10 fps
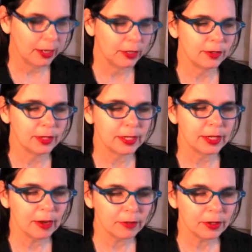you
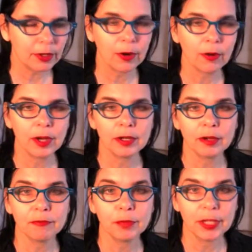can never know
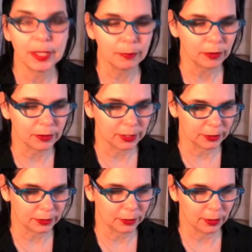enough people,
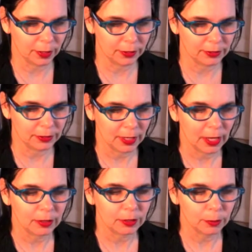dear Taurus,
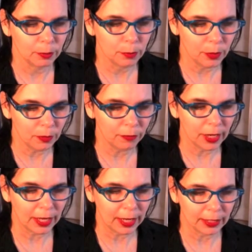to move
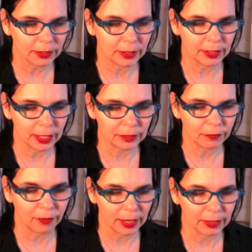ahead to the next
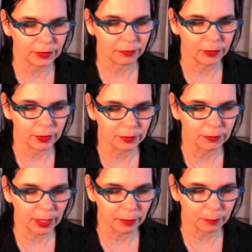phase of your
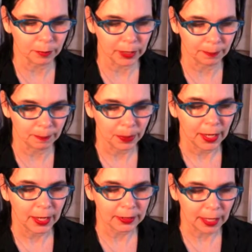development
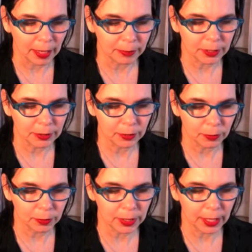adopting
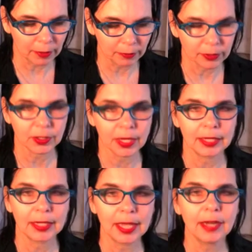new behaviors
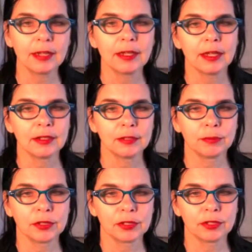and getting into
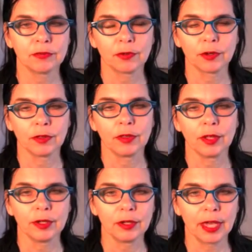position for
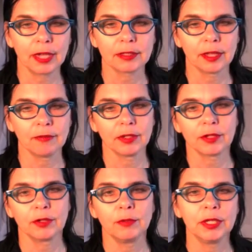the next level.
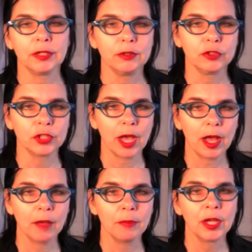It could be a new
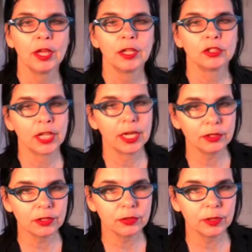job,
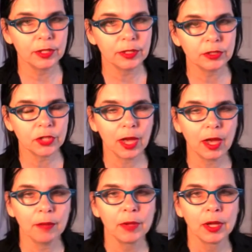changes within the
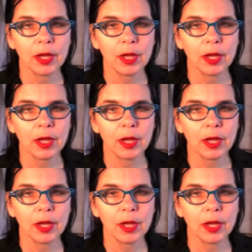job,